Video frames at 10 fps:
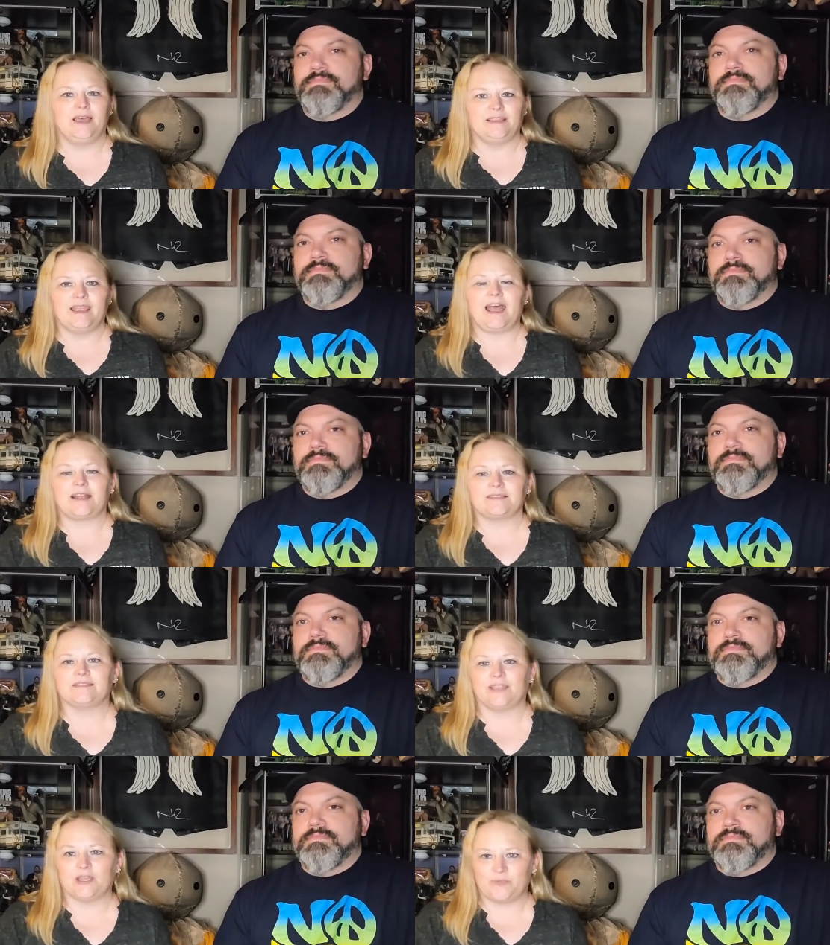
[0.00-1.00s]
Speaker 1: they acted
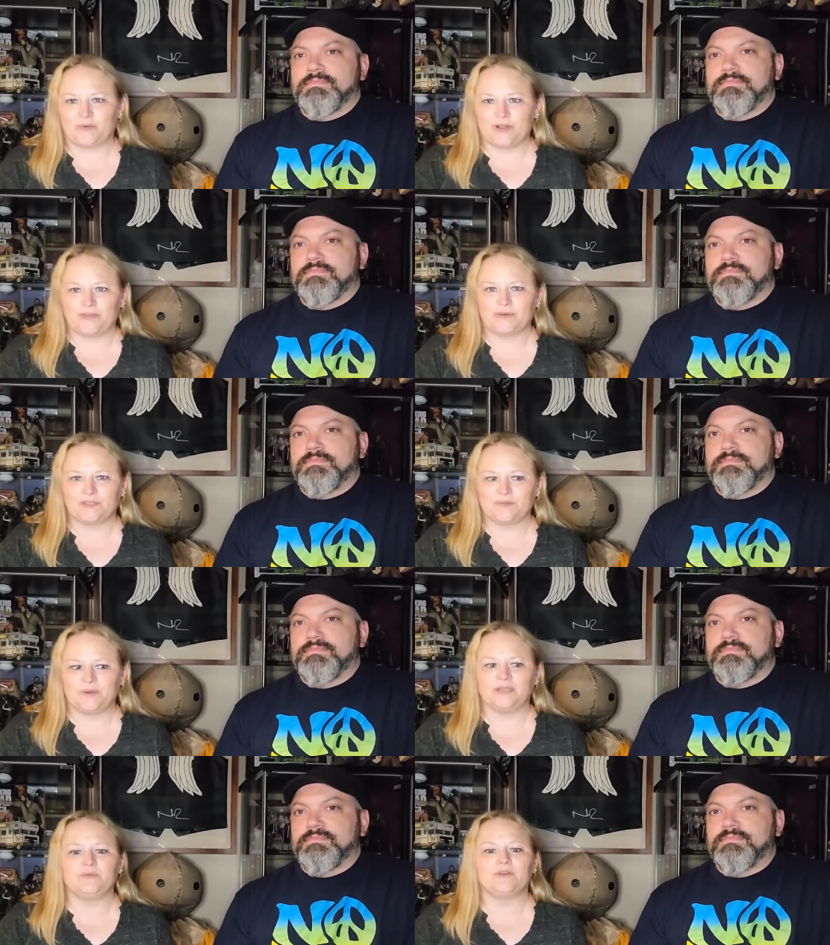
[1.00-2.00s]
like brothers,
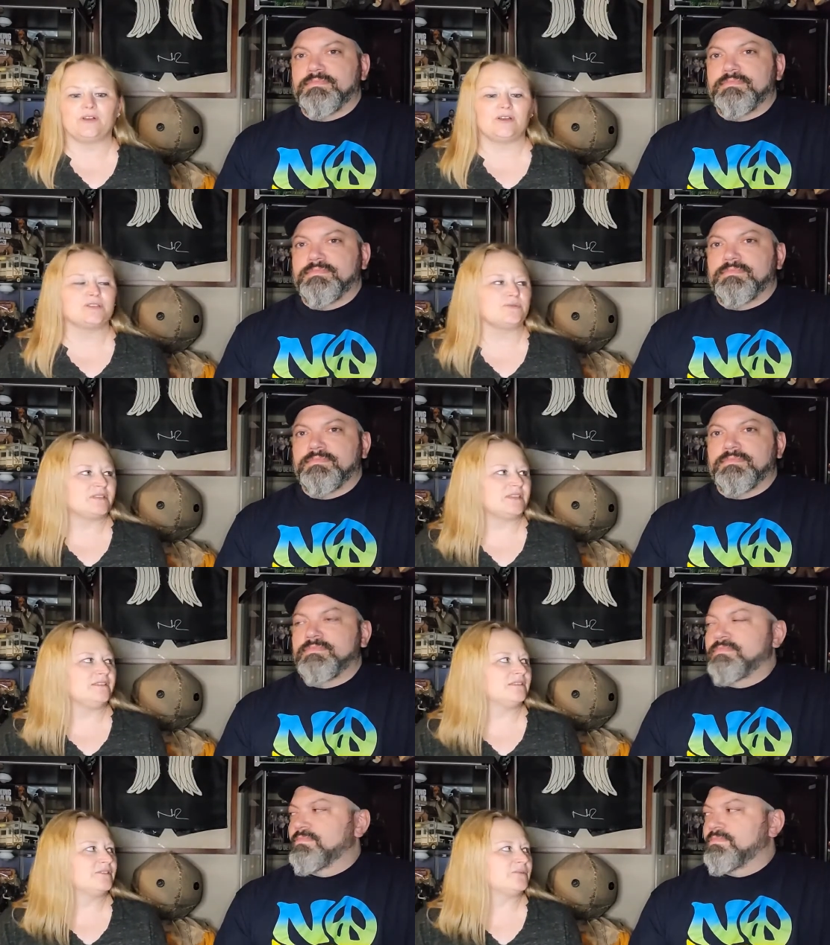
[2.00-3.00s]
but you could also see
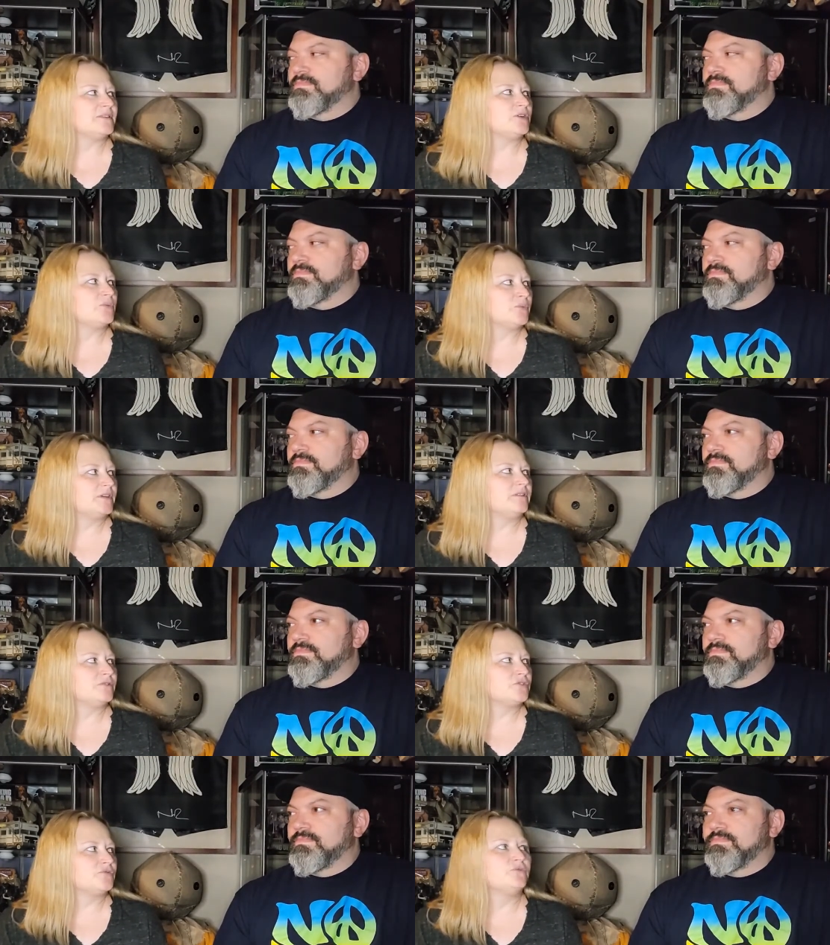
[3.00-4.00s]
that there was a real,
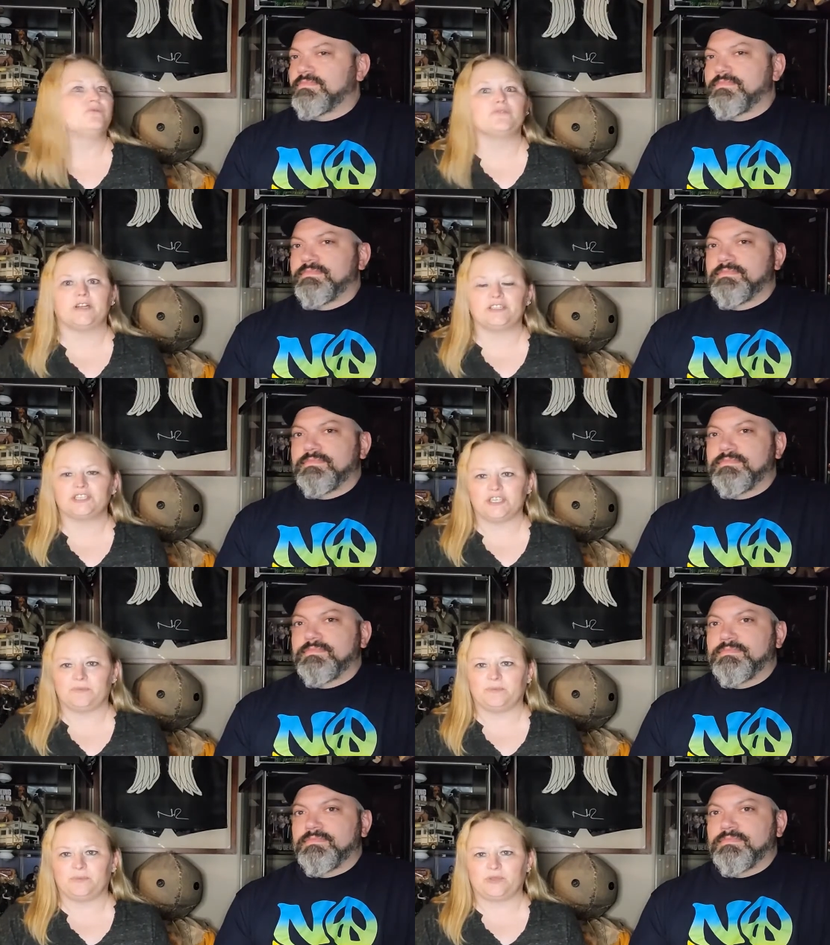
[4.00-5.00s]
true friendship
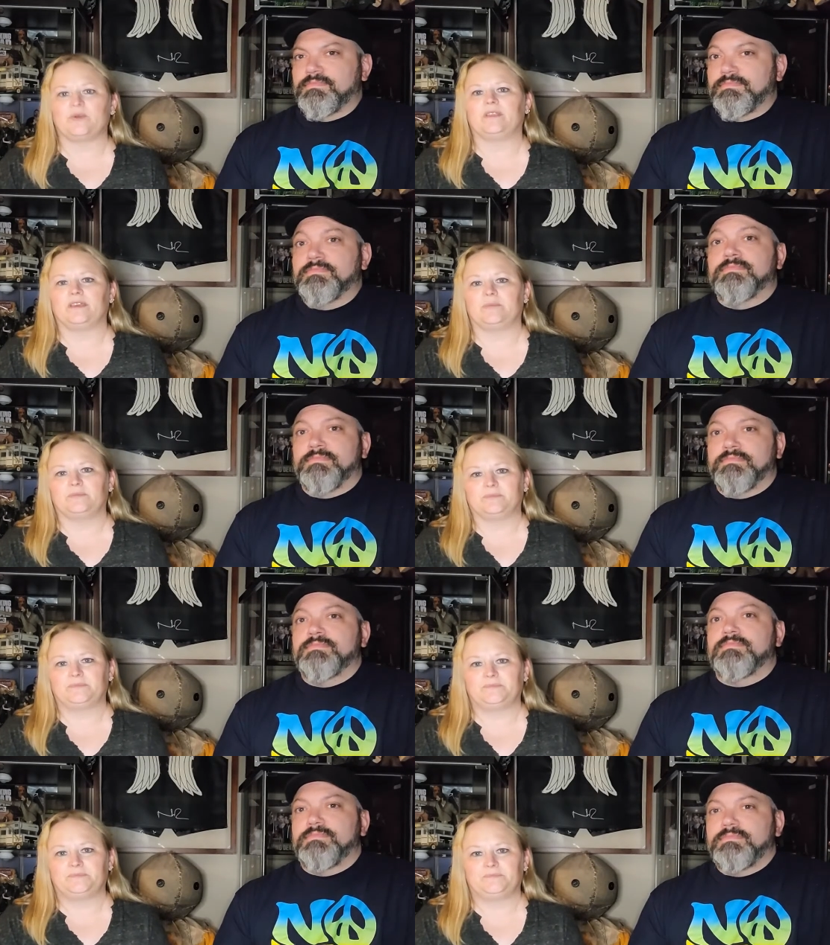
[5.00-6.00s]
between them.
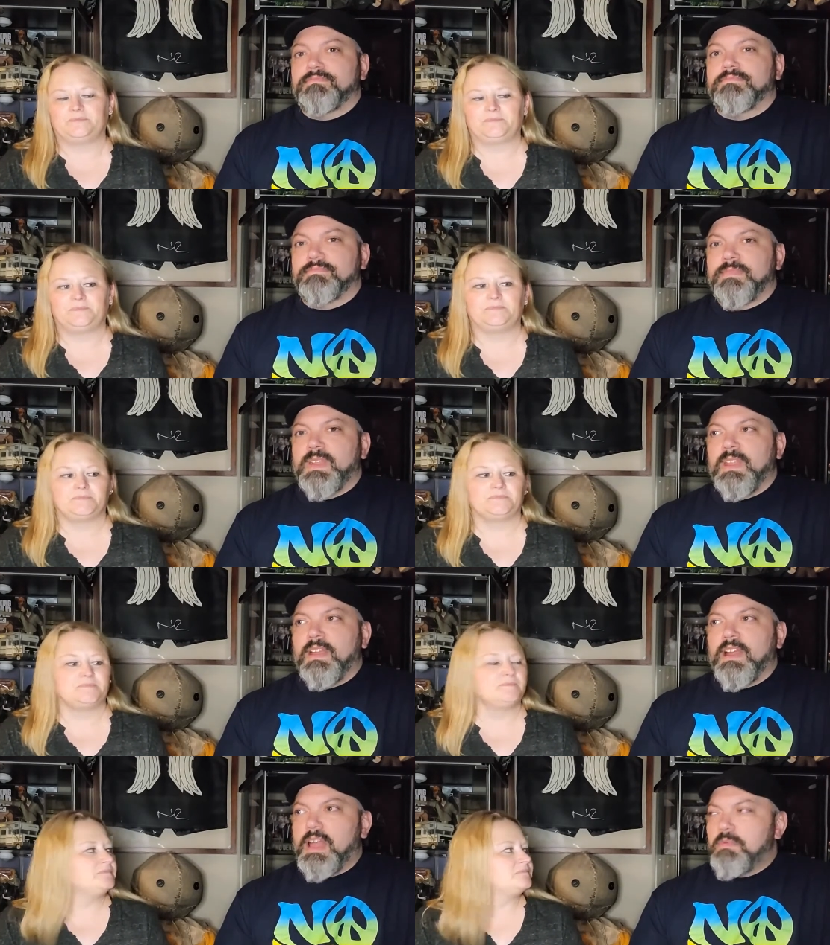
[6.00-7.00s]

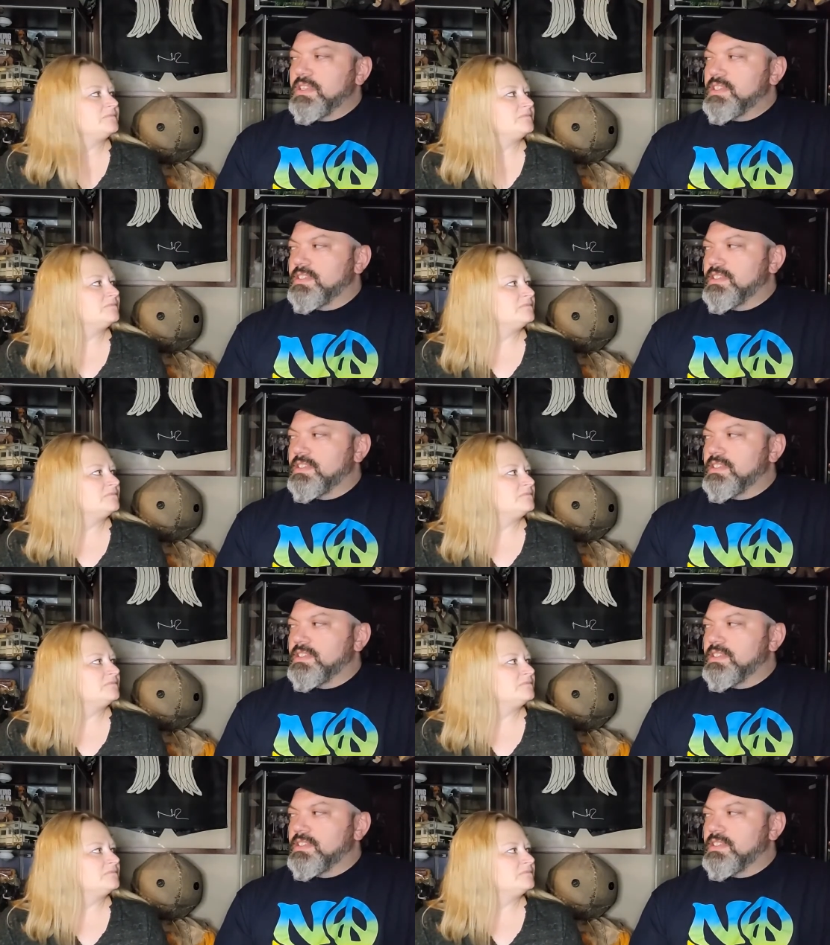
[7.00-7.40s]
Speaker 2: I would listen